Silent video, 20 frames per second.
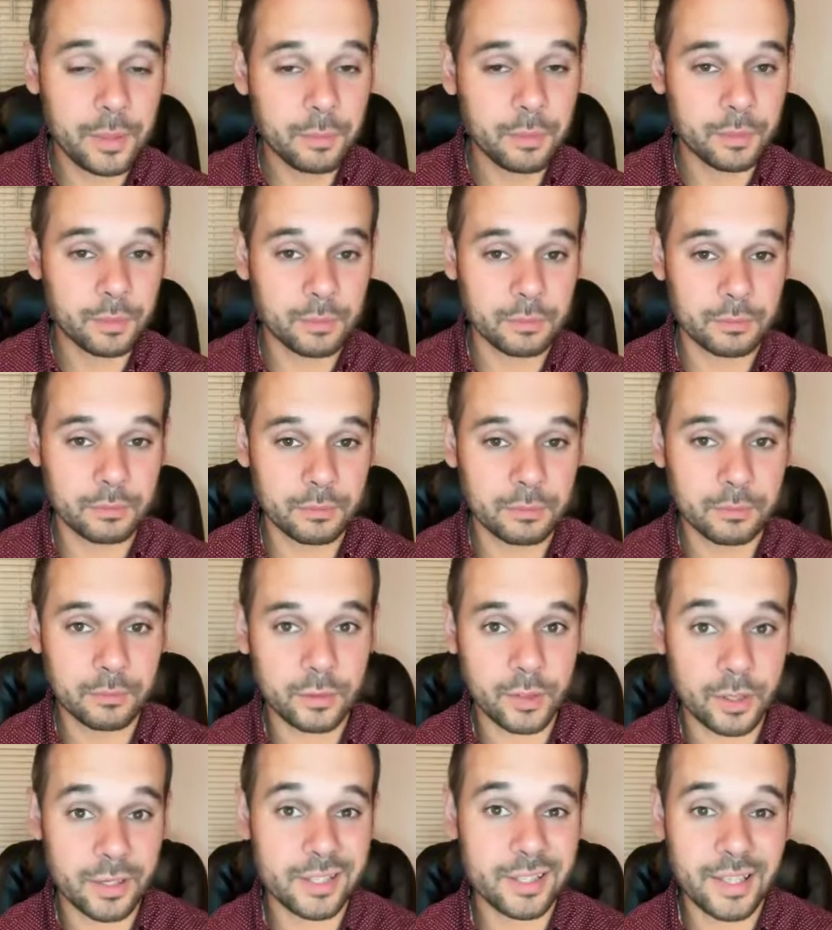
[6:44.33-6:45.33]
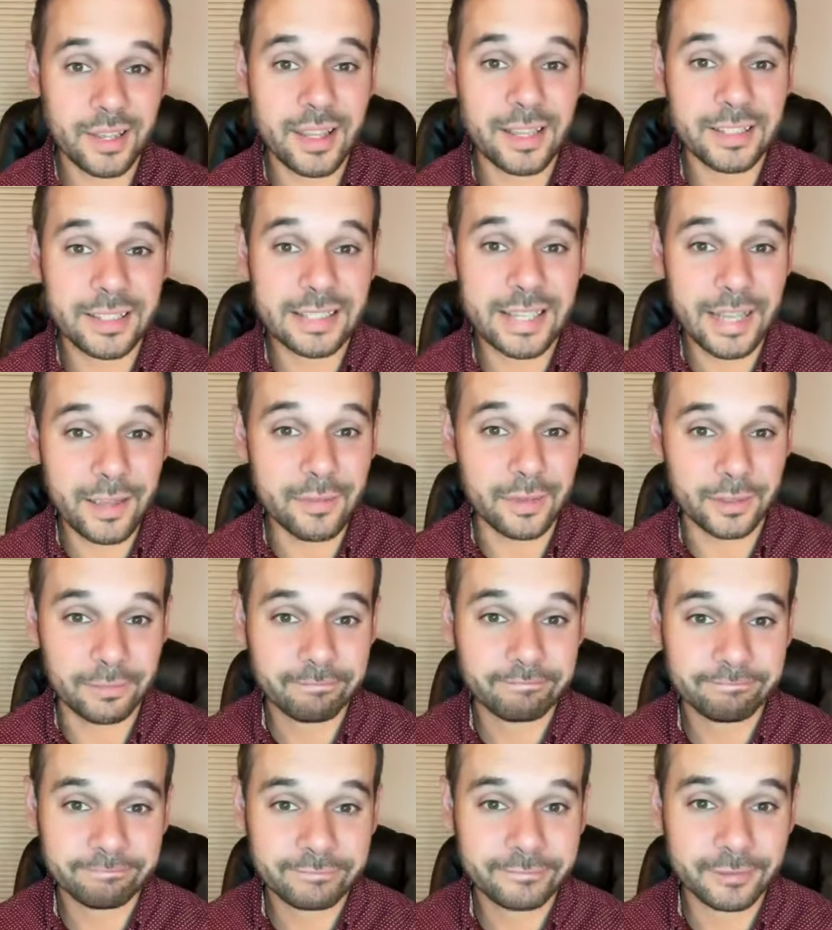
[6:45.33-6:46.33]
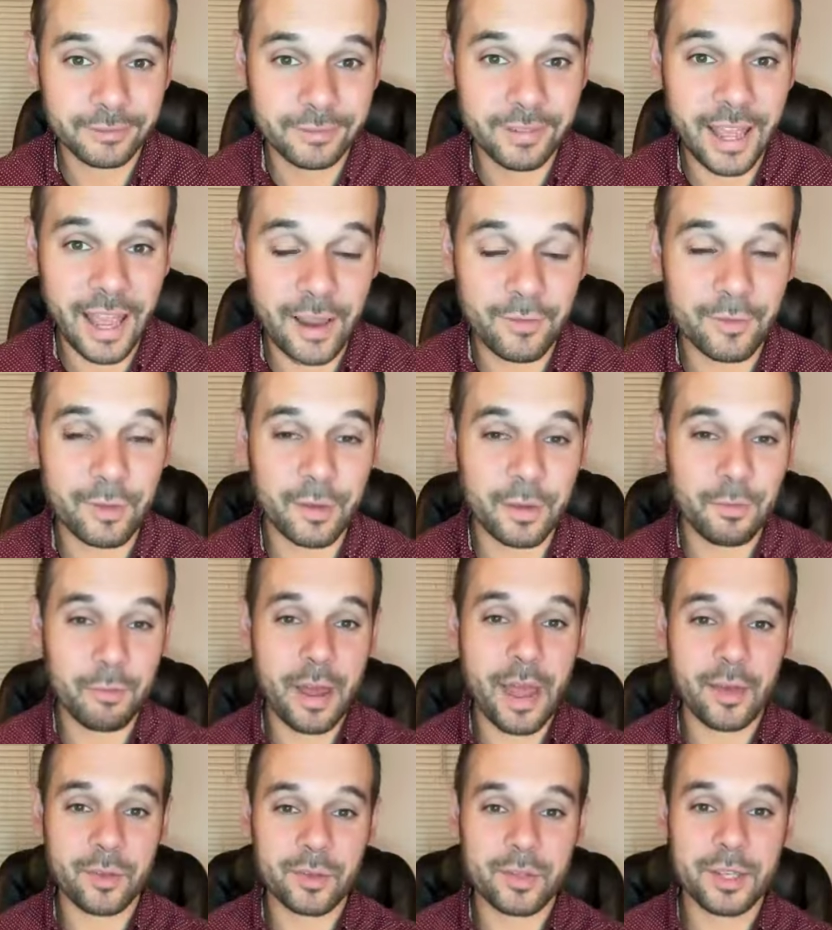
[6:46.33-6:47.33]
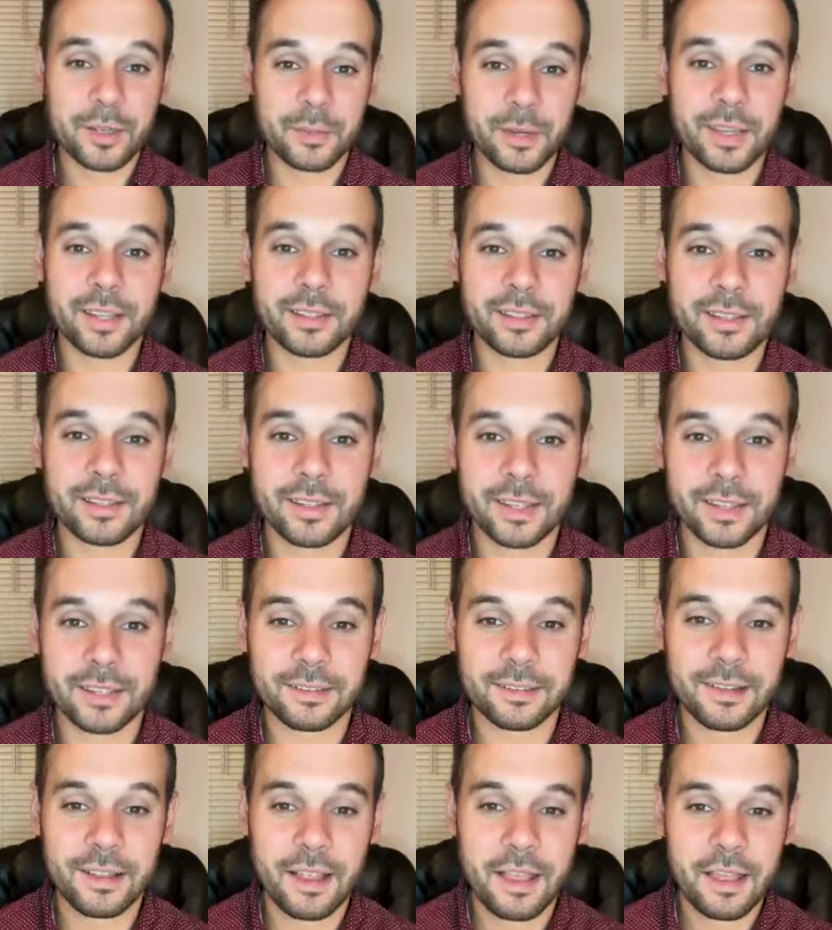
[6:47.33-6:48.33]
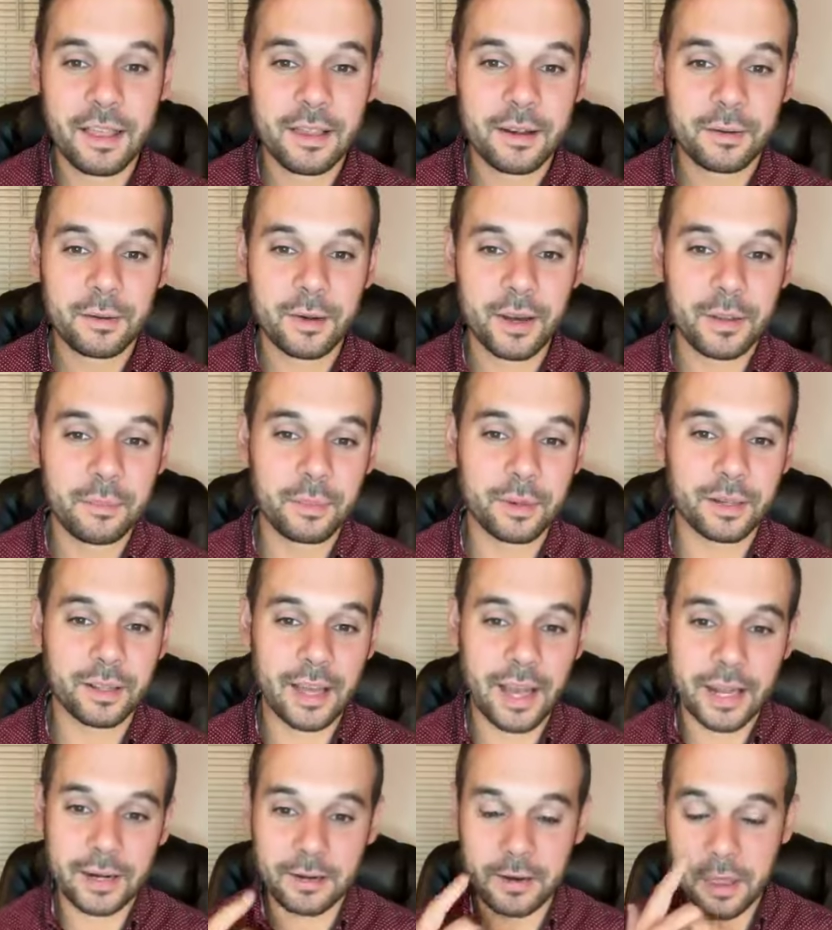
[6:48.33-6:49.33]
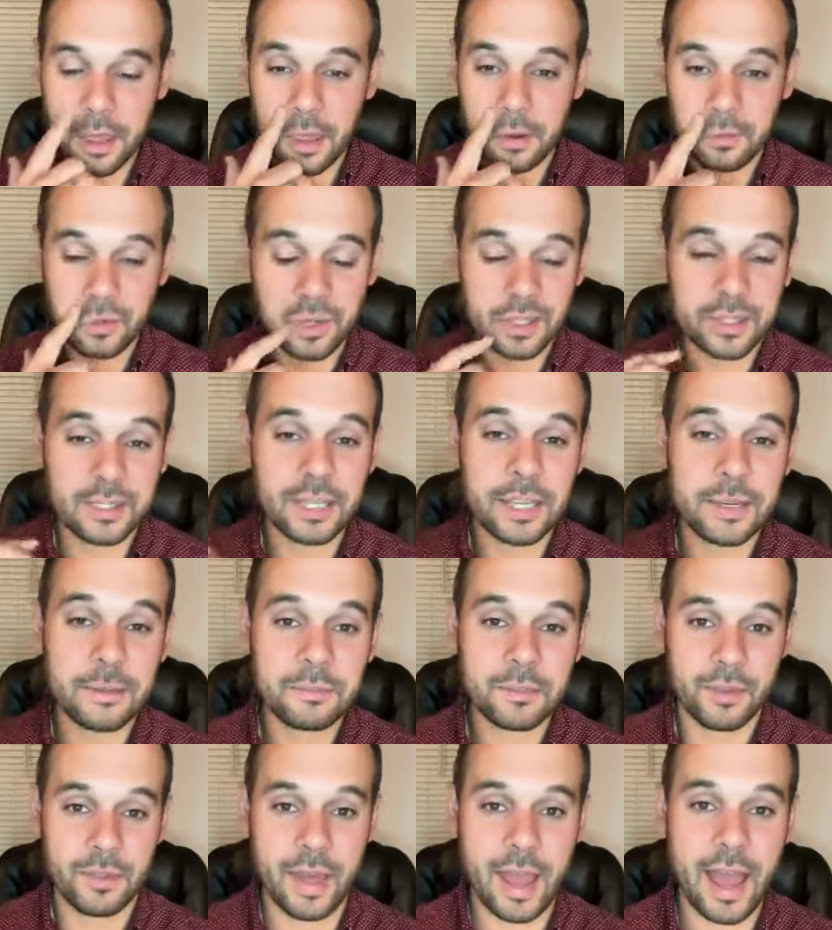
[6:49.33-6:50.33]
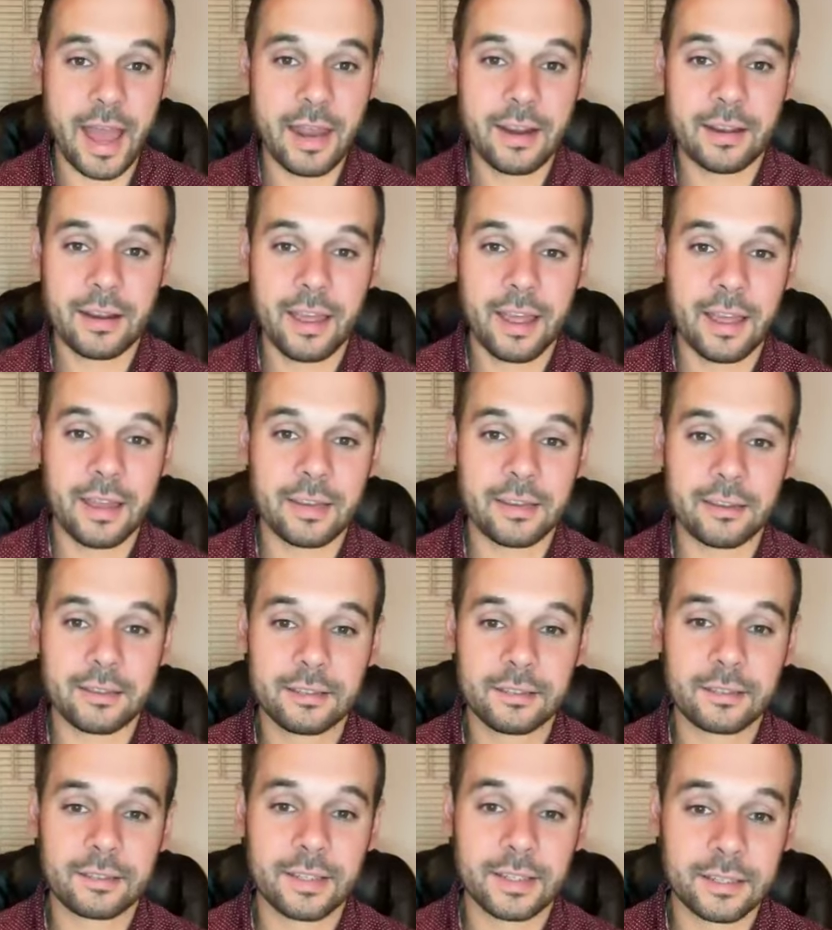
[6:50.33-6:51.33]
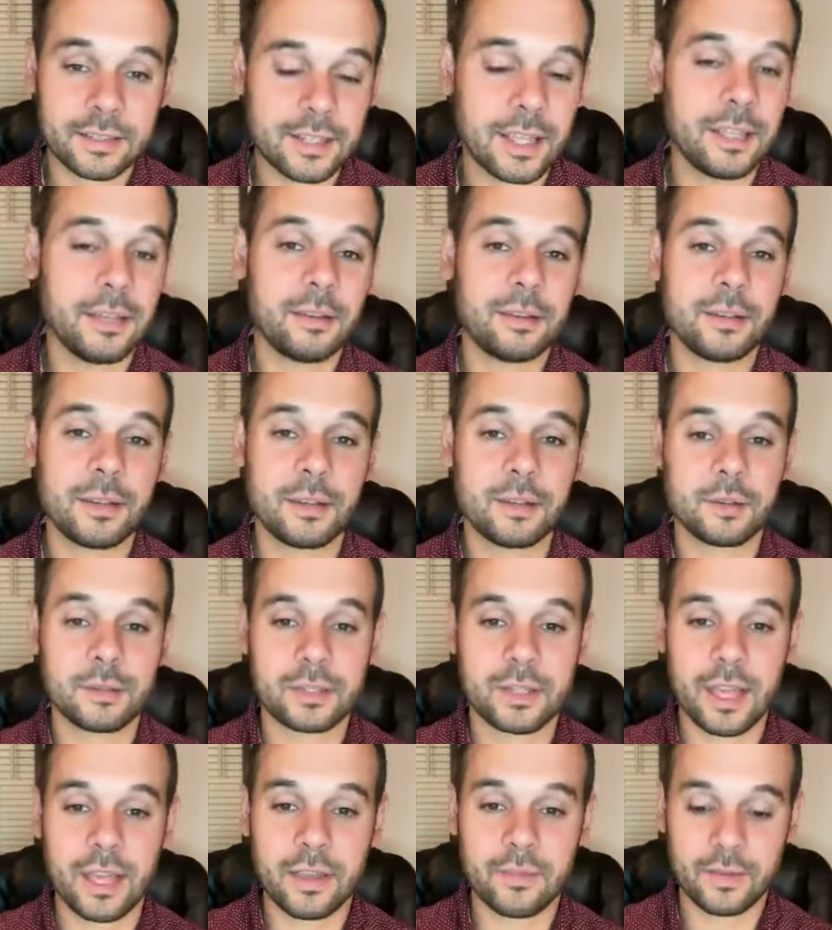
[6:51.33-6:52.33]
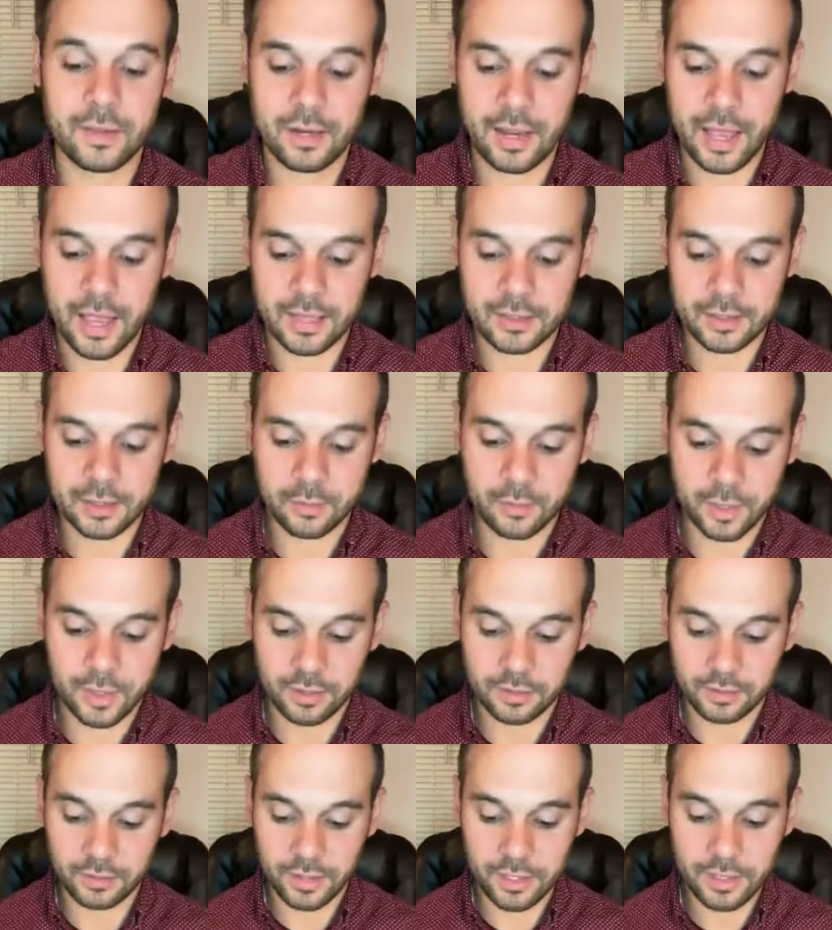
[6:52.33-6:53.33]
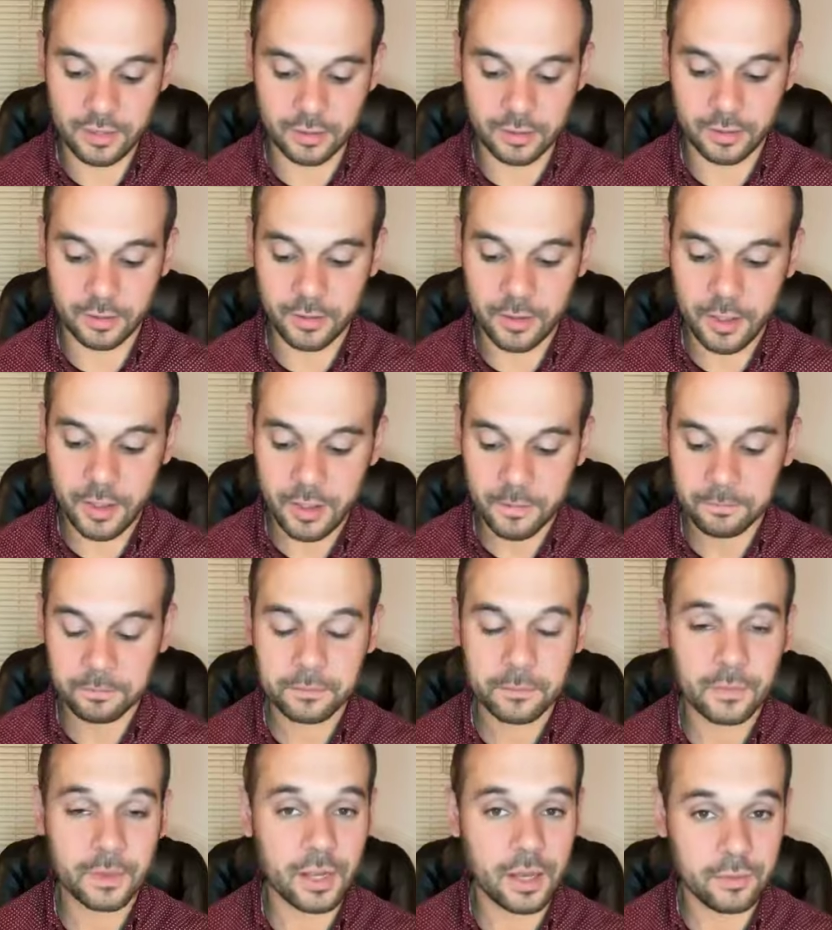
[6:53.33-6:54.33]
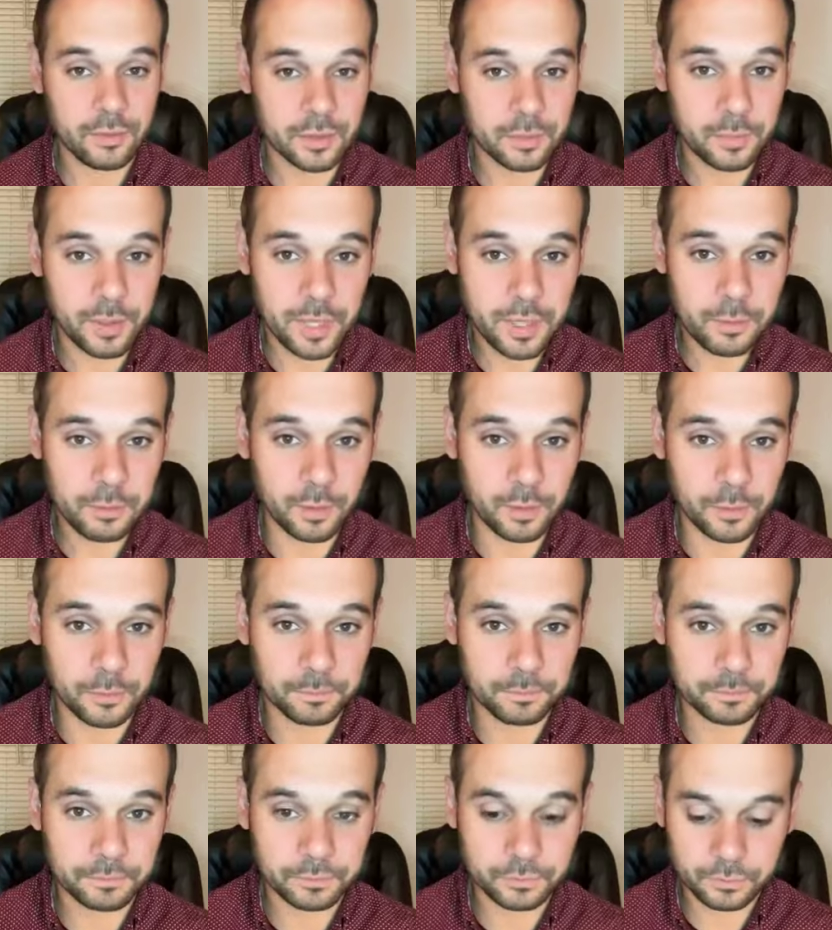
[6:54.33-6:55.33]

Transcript: people could have said that to David after the Bathsheba incident, right? But God redeemed that and continued to use David as a great leader of His people.